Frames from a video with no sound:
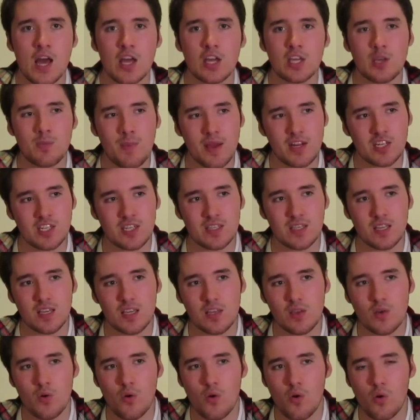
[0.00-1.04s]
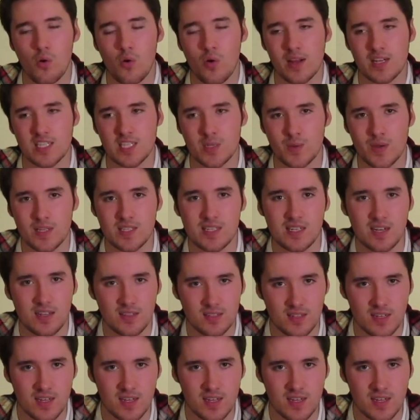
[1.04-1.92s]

You mentioned that you're in Switzerland,